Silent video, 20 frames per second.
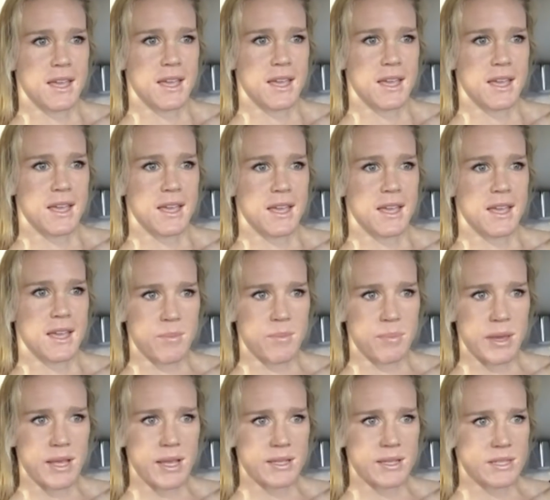I think one
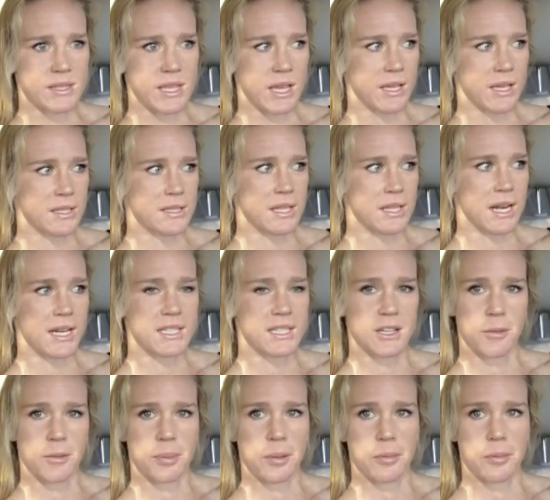of the biggest things
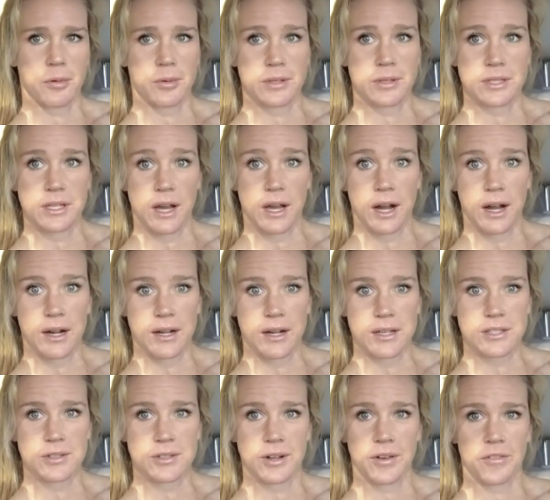that I tell people was the
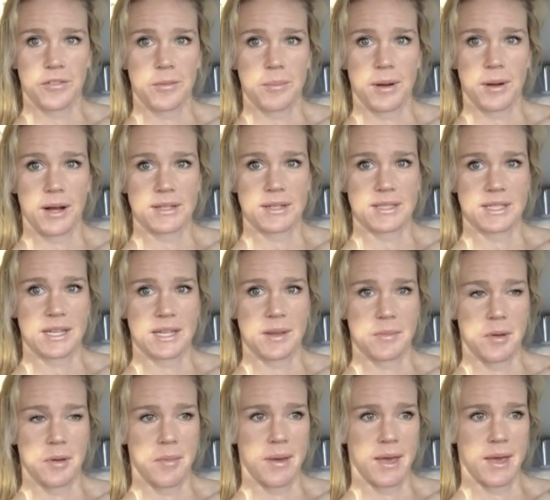hardest going from
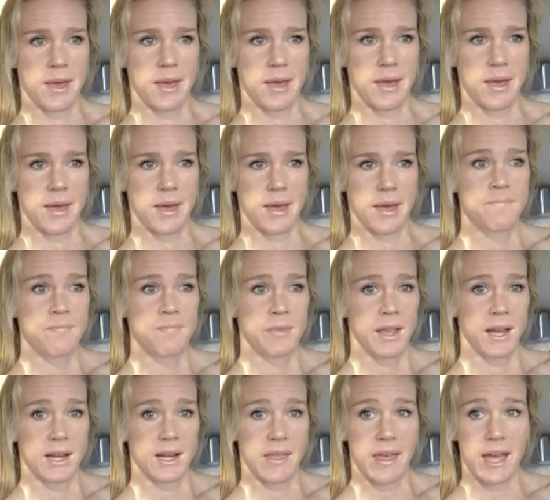boxing to M M A is
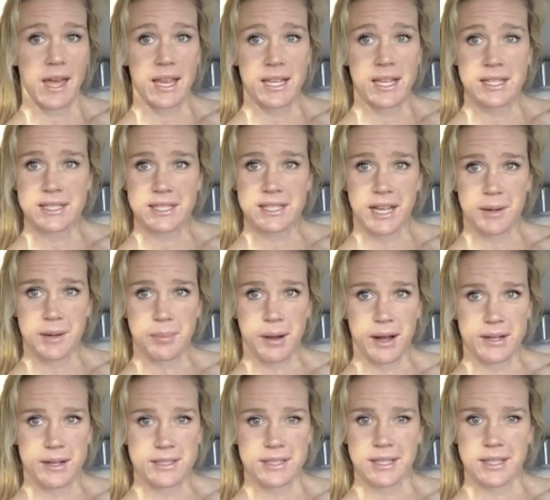kind of that
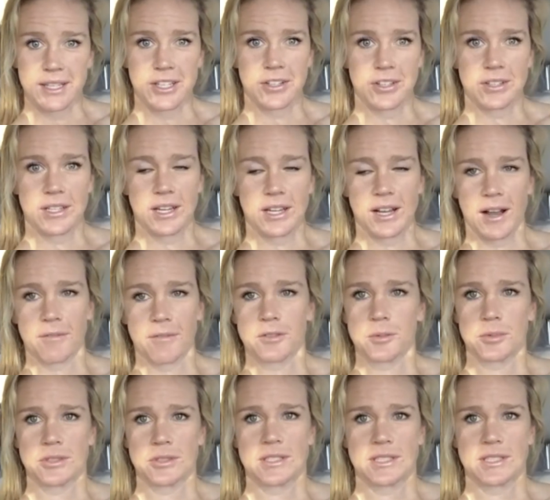inside boxing. You get
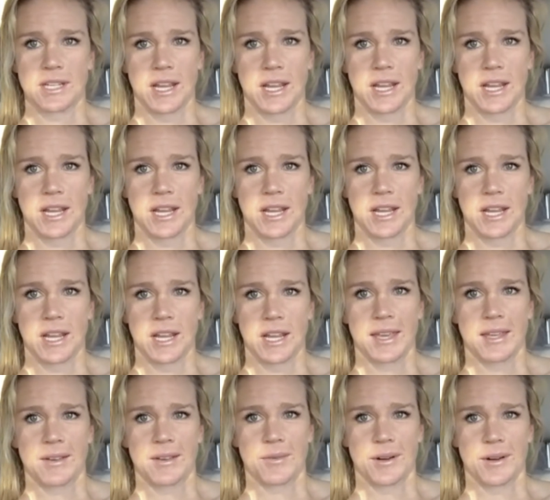comfortable sitting in the
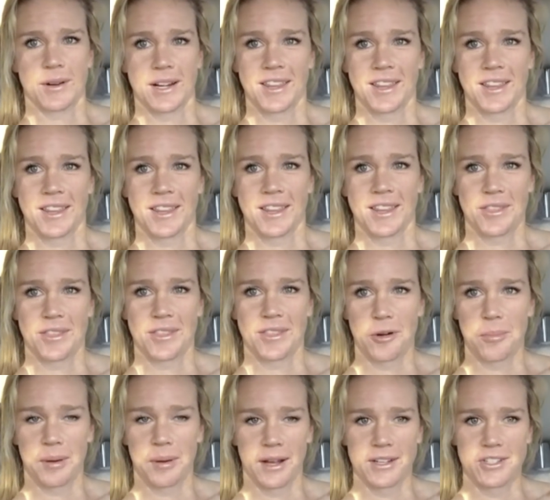pocket, wanting
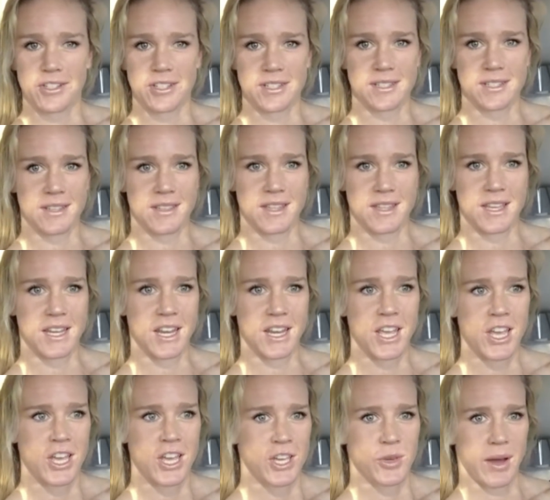to throw punches, and
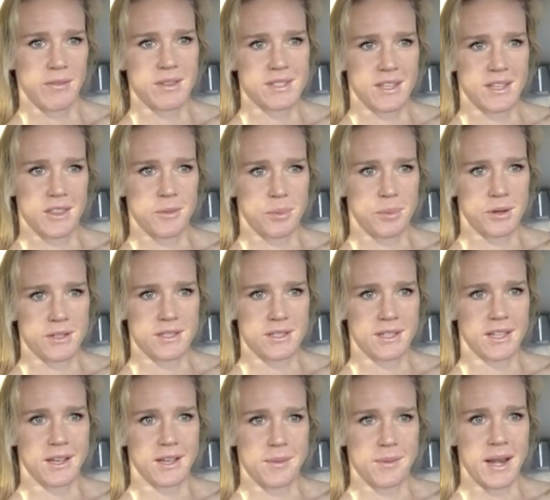then you have this other
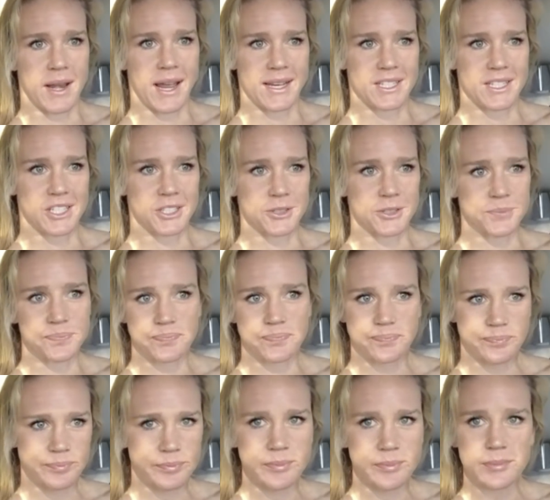person coming at
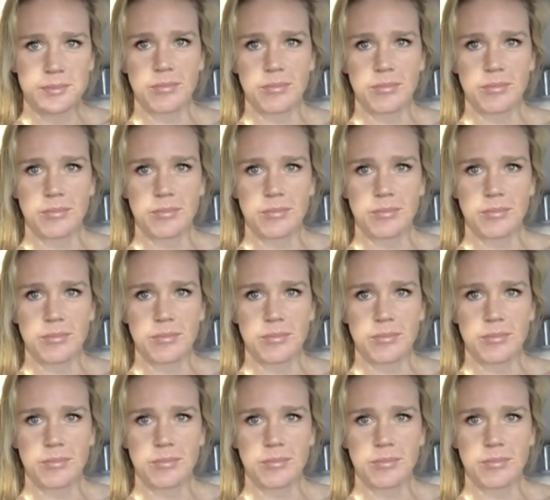you.